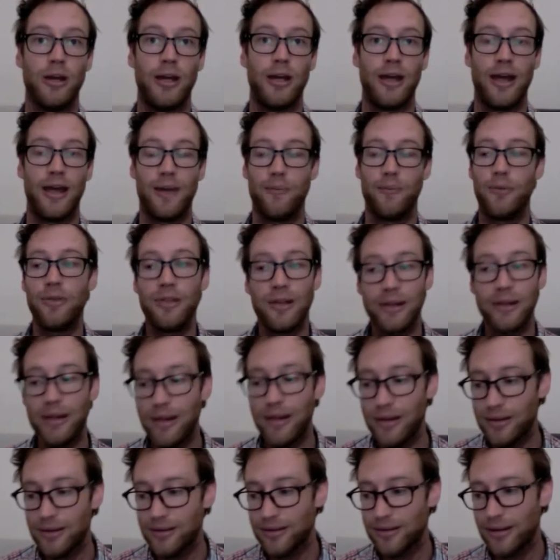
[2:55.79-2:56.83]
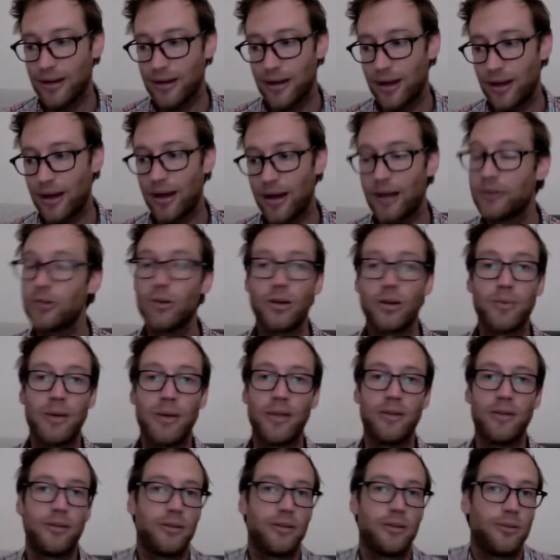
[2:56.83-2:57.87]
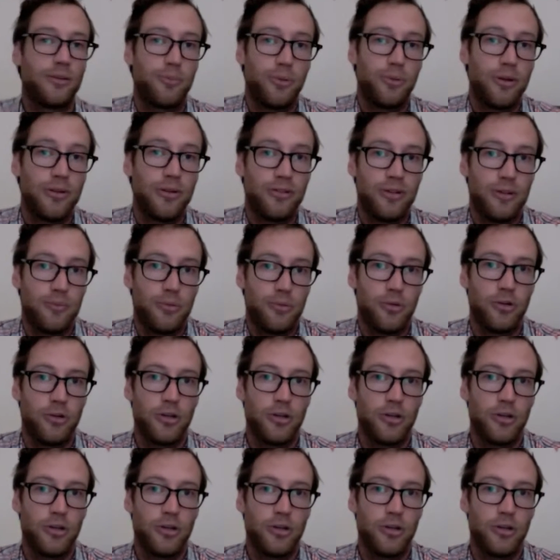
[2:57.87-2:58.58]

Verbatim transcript: And with the leaders, I, I talk about this, it's pretty simple.